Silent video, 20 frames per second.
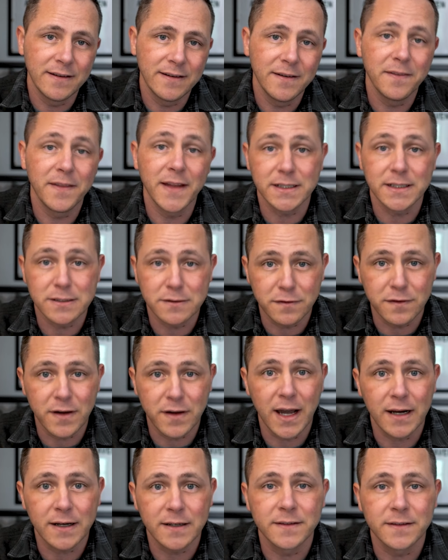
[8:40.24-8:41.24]
That's a
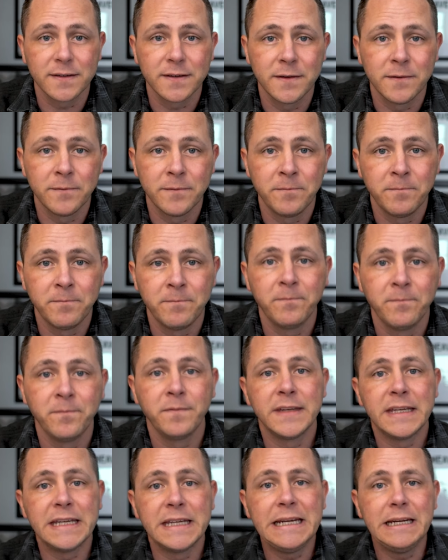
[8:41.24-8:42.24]
fact.
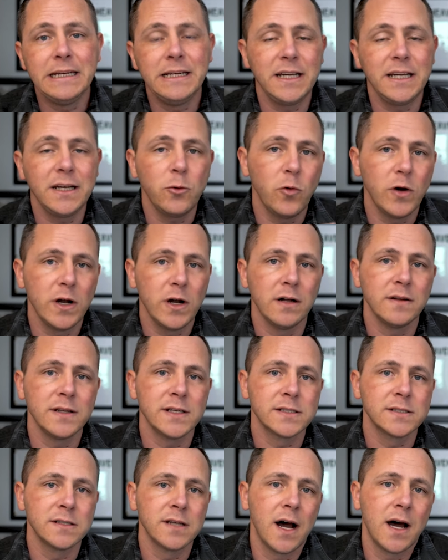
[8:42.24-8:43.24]
Eating well is
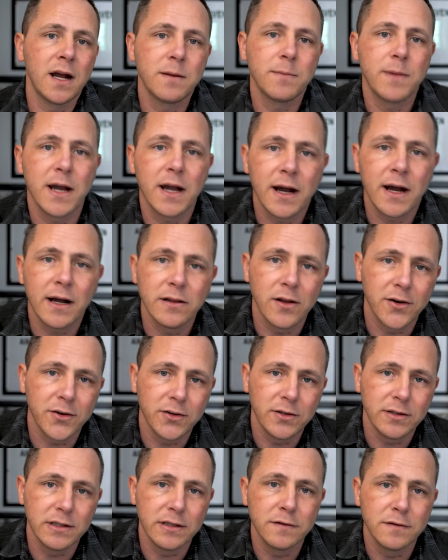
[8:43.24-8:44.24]
not about how long
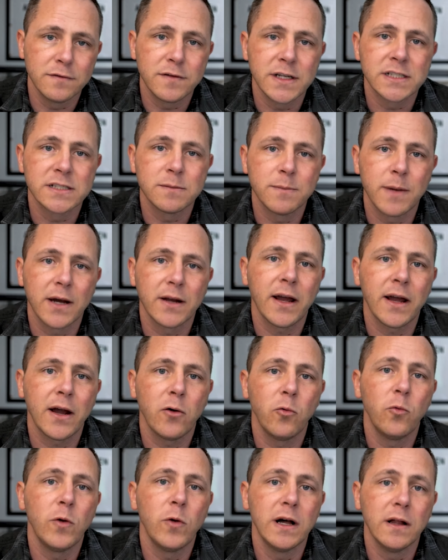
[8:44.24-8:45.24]
you live. It's about how
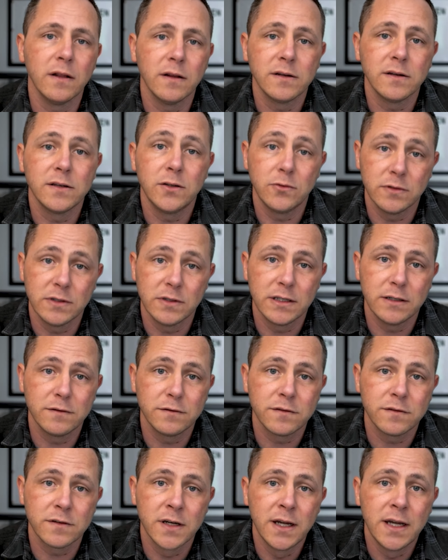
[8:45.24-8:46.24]
well you live.
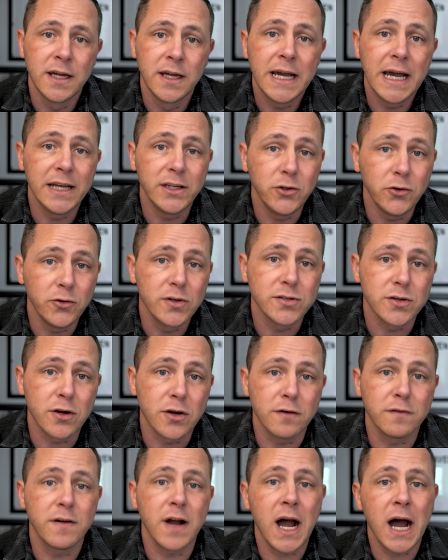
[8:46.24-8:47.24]
And you
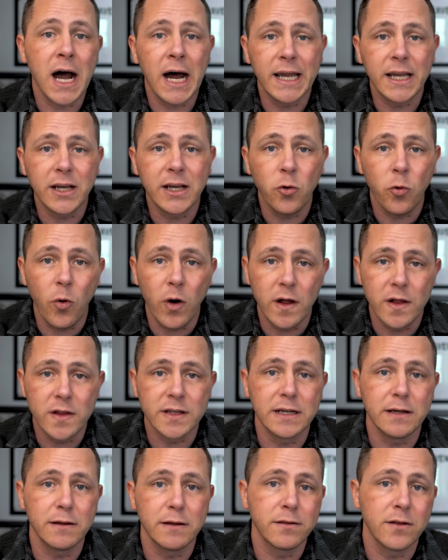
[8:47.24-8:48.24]
deserve high
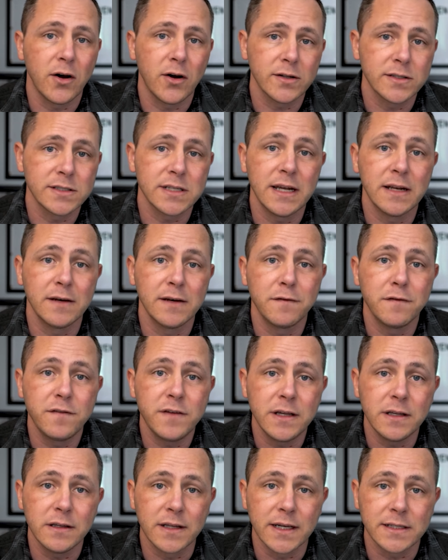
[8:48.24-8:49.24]
quality thoughts and
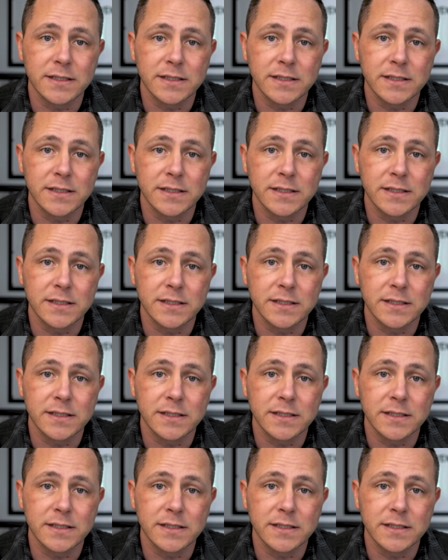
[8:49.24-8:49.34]
feelings.